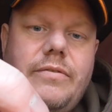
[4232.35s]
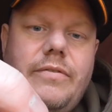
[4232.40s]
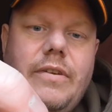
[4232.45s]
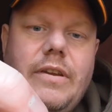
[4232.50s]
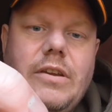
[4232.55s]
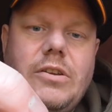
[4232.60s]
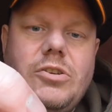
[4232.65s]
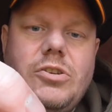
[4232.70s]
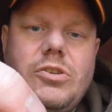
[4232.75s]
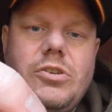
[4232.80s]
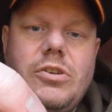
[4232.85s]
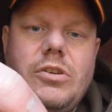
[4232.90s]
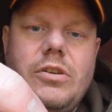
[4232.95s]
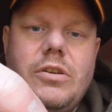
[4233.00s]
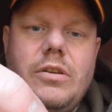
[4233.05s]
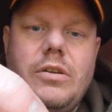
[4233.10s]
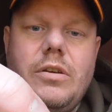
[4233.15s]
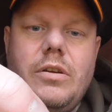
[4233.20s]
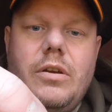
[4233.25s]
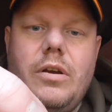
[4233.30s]
fish
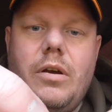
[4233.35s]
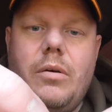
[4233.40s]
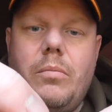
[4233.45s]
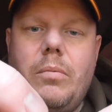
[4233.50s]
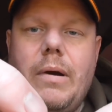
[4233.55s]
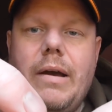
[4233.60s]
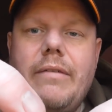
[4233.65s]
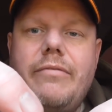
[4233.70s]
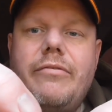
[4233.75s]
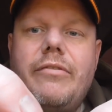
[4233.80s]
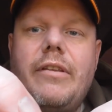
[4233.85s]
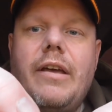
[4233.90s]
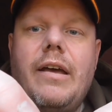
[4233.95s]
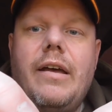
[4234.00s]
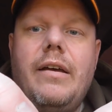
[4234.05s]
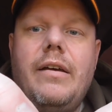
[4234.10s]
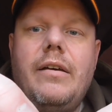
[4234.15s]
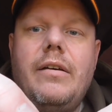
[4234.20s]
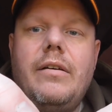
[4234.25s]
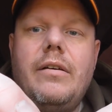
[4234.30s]
a wafter
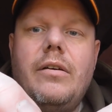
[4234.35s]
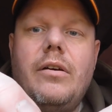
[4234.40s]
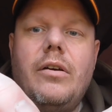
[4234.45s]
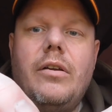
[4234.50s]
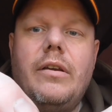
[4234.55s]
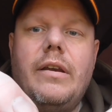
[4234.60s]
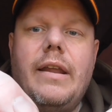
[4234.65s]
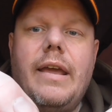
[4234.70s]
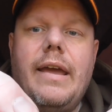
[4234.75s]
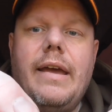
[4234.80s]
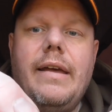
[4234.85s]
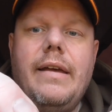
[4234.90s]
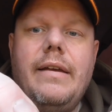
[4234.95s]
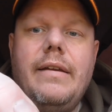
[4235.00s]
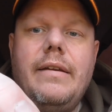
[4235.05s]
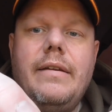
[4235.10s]
on there.